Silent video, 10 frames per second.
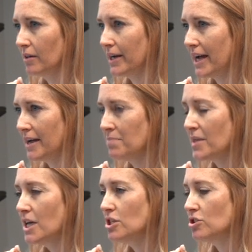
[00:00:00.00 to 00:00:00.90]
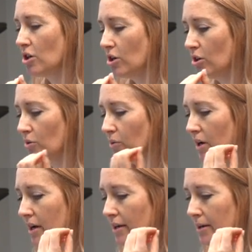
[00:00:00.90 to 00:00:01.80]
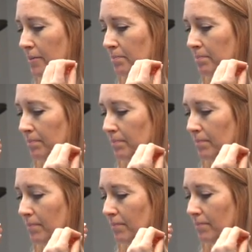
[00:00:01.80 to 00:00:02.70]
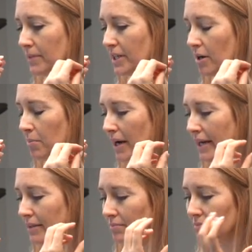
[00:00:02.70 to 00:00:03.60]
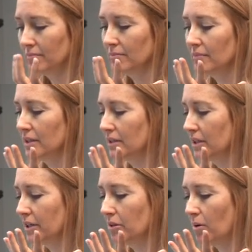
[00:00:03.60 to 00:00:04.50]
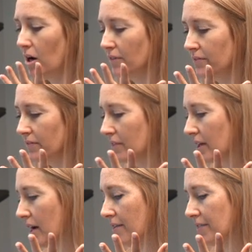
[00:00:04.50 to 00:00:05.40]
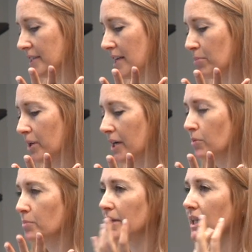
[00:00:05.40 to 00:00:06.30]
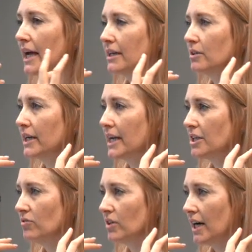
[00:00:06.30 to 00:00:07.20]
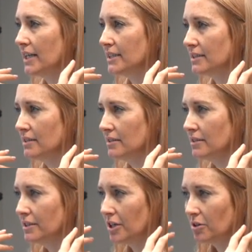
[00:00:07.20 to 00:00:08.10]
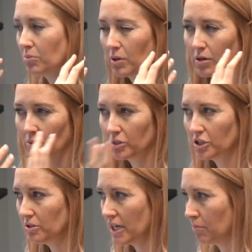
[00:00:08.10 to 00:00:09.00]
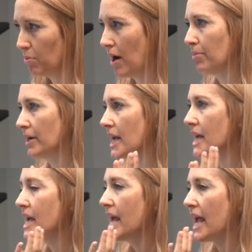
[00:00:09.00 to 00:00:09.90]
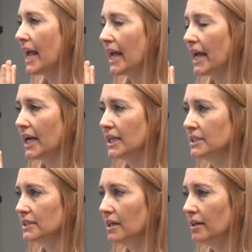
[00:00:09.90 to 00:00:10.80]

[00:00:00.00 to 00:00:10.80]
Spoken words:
Okay, so, my, off the cuff example here would be like, okay, you've got, a really unique property and,